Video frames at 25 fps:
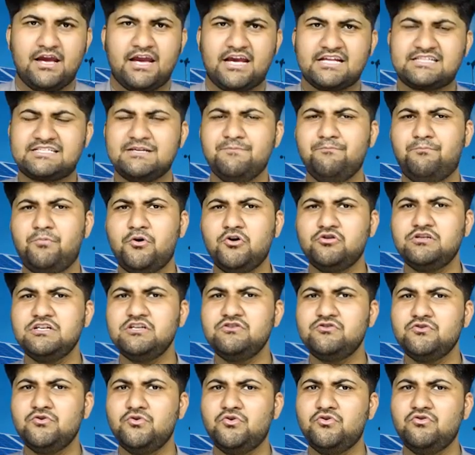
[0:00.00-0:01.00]
It's
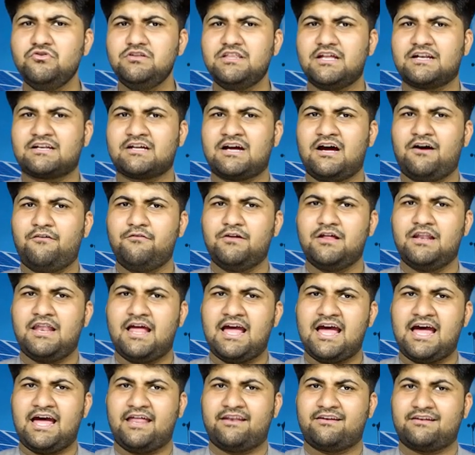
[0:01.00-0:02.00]
important to note that Khavda
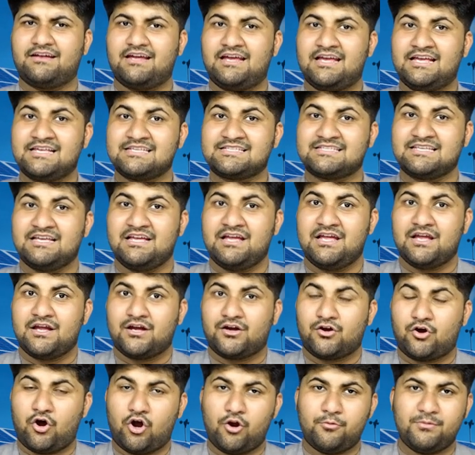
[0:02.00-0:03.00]
land is
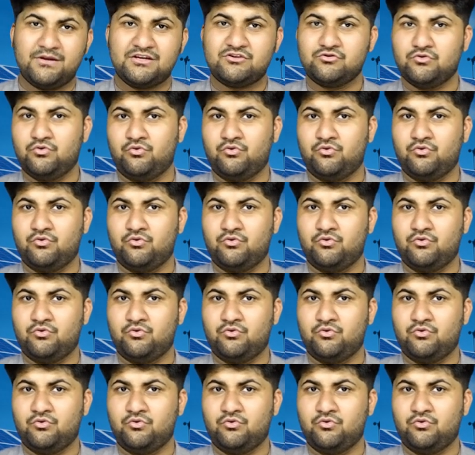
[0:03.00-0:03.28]
government